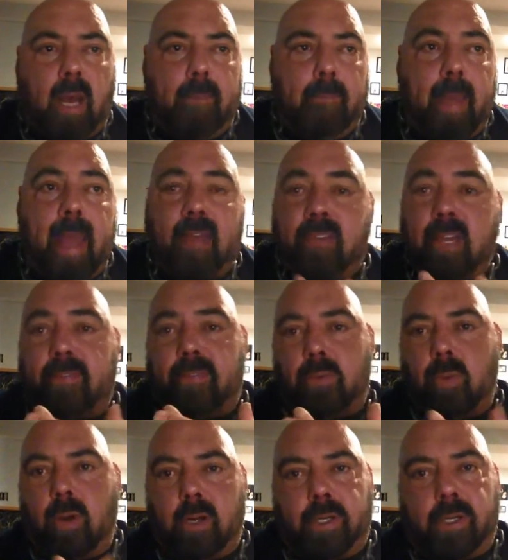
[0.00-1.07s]
Max
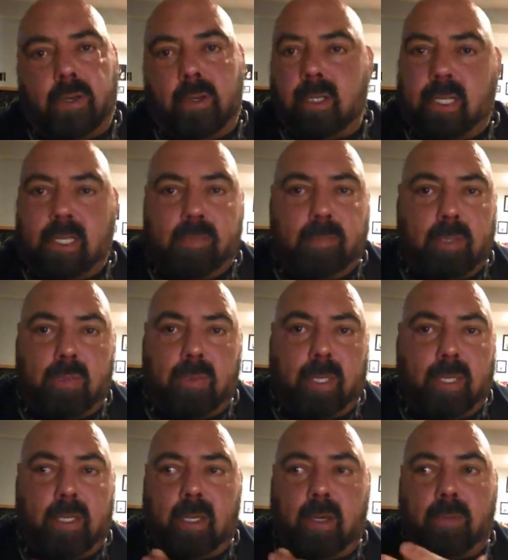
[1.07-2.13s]
effort work, you're looking in
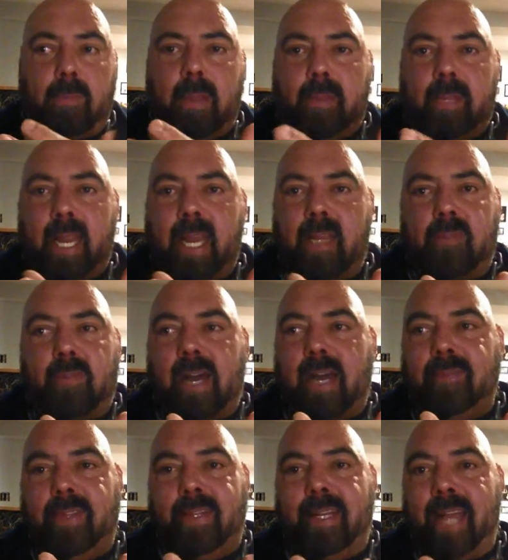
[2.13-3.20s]
between, maybe
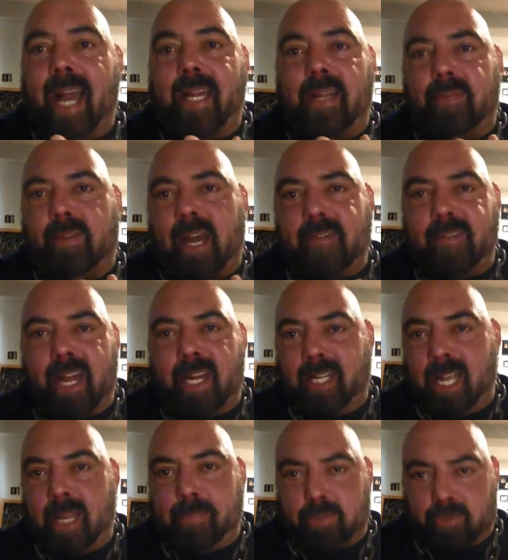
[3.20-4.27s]
85 to 95,
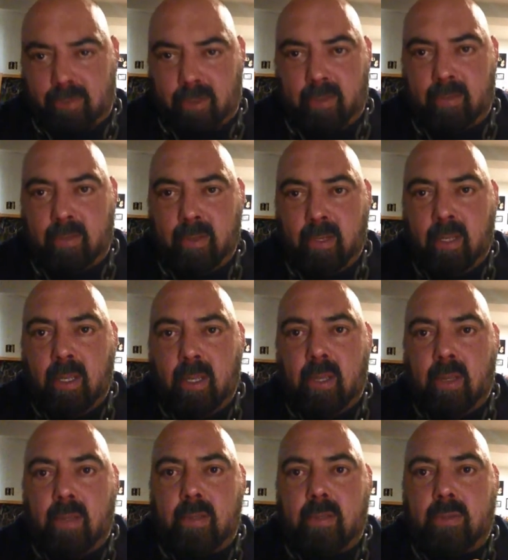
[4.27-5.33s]
98%
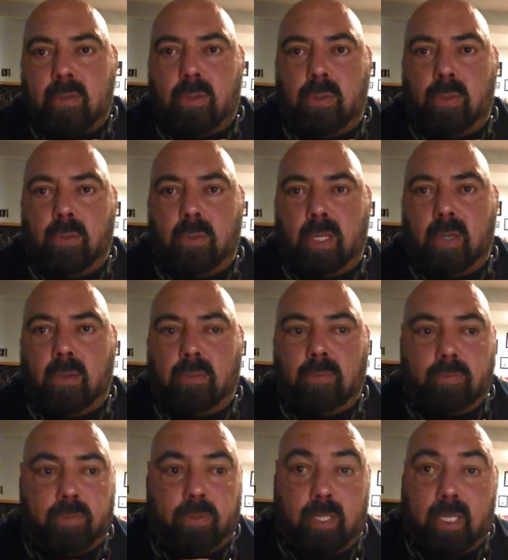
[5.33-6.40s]
to
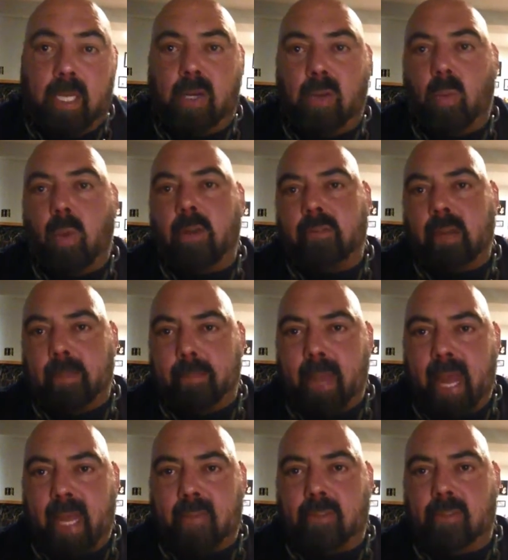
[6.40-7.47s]
get your 1 rep
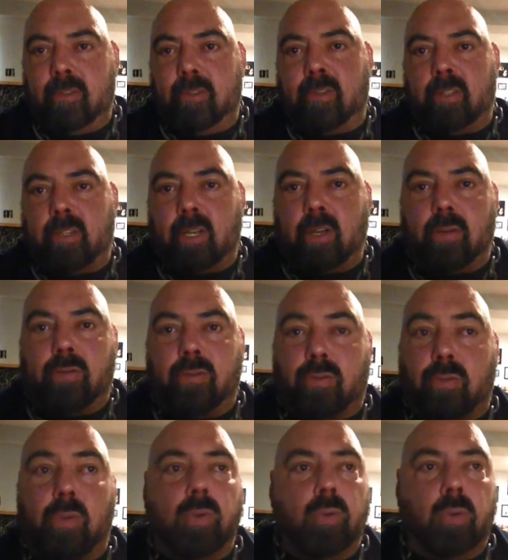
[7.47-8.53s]
maxes and your
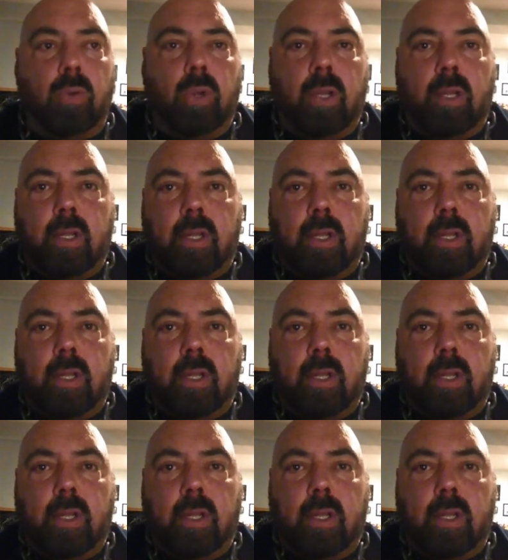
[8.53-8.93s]
true